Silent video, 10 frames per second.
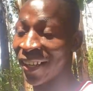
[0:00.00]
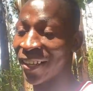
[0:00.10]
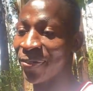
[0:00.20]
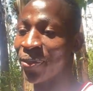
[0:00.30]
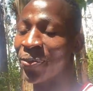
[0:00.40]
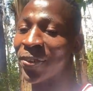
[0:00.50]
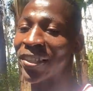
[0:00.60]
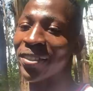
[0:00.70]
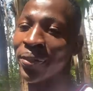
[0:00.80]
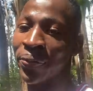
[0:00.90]
if you
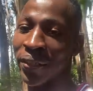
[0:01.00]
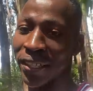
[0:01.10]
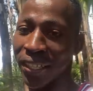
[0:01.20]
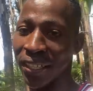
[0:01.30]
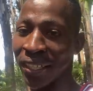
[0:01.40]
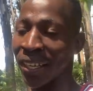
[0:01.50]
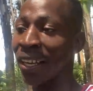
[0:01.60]
felt offended,